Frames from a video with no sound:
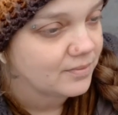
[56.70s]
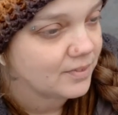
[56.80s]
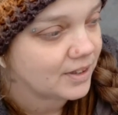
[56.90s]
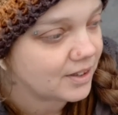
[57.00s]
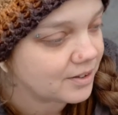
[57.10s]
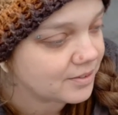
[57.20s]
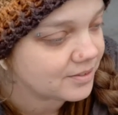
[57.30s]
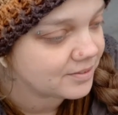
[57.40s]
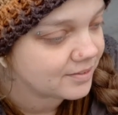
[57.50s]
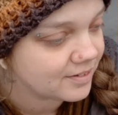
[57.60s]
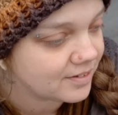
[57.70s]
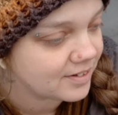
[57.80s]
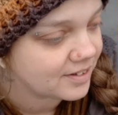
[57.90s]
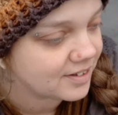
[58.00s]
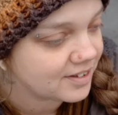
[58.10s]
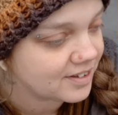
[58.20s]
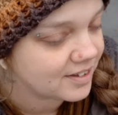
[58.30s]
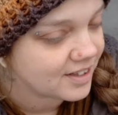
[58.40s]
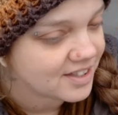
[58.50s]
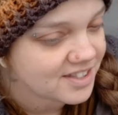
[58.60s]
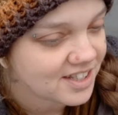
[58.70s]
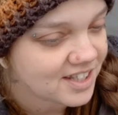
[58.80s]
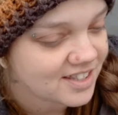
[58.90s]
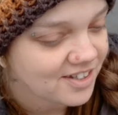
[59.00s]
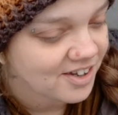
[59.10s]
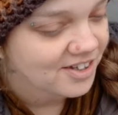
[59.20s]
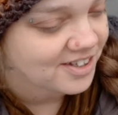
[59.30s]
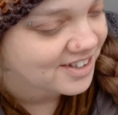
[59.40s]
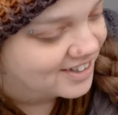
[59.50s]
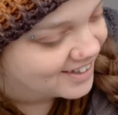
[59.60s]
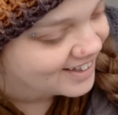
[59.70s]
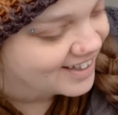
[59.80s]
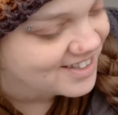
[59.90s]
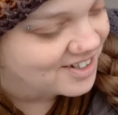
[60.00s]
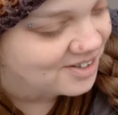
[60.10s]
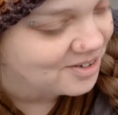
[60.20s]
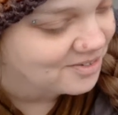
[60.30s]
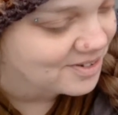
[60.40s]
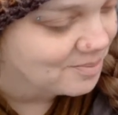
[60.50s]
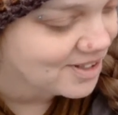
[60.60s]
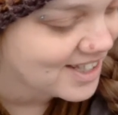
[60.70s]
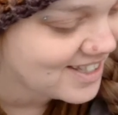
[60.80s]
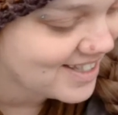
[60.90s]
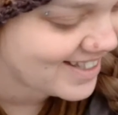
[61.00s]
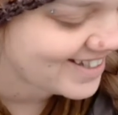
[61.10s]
you know it's, it's all it's all over the place